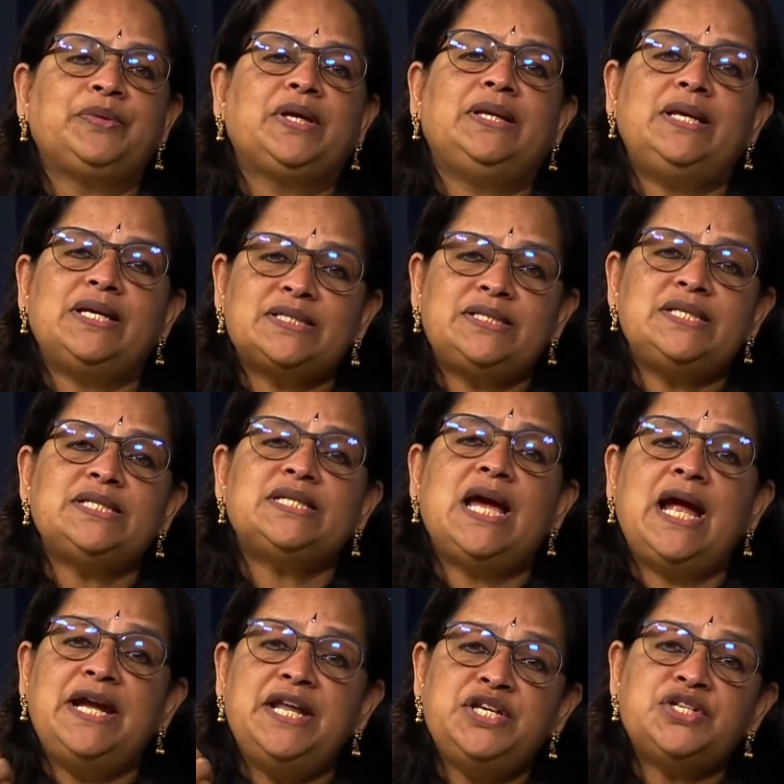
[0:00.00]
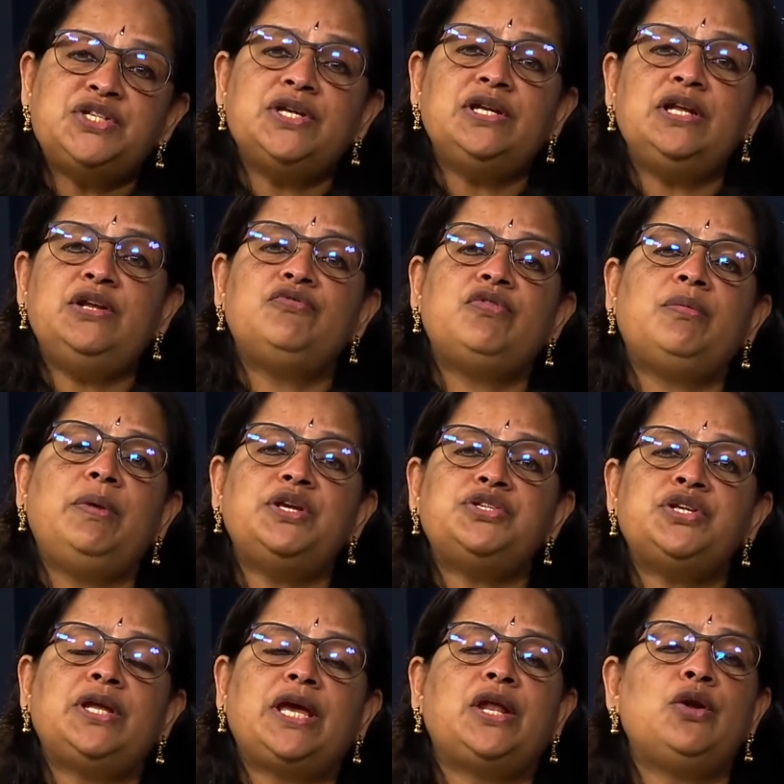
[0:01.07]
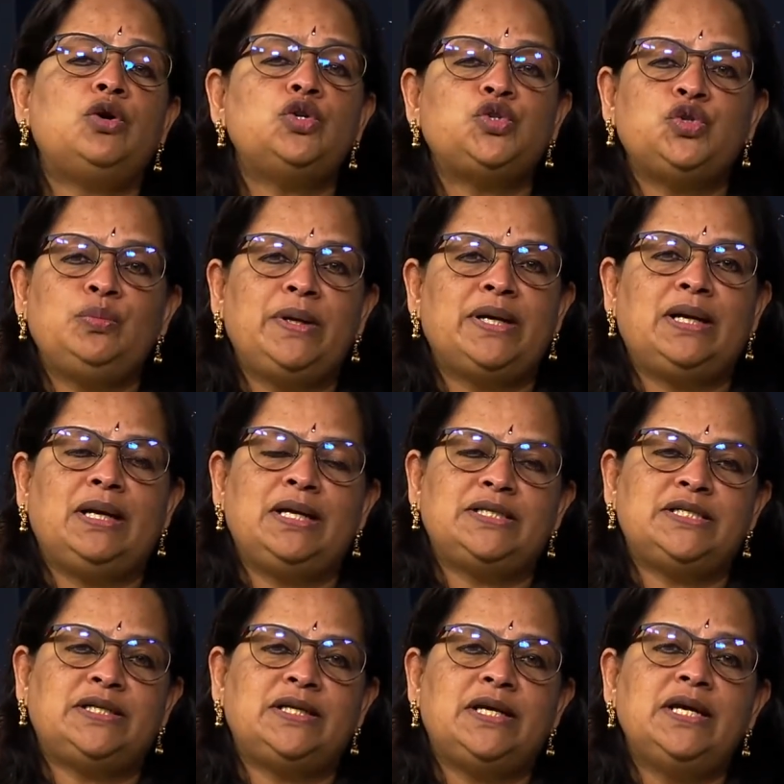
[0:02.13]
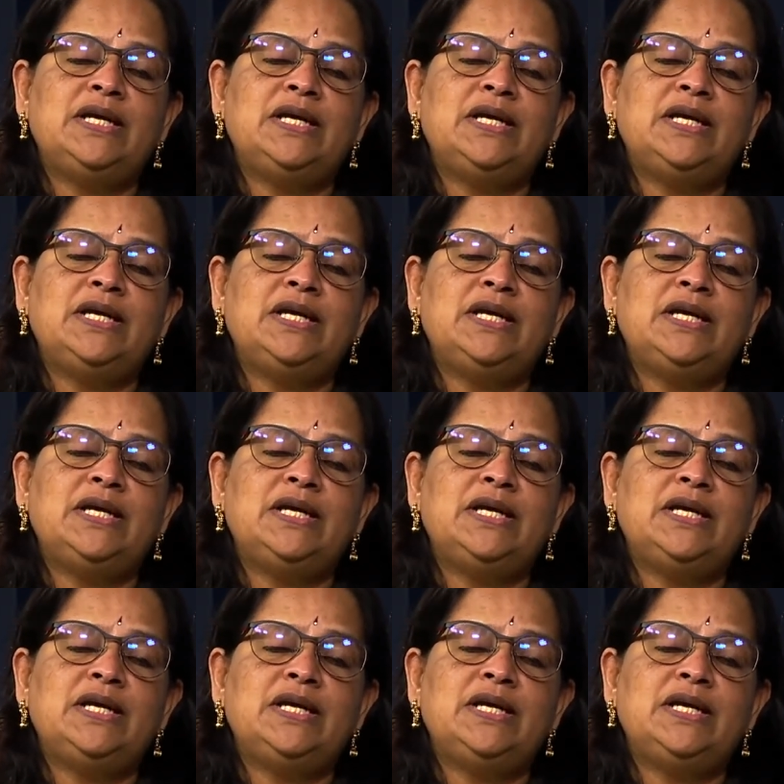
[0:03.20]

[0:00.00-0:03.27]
Next is additional information can also be collected.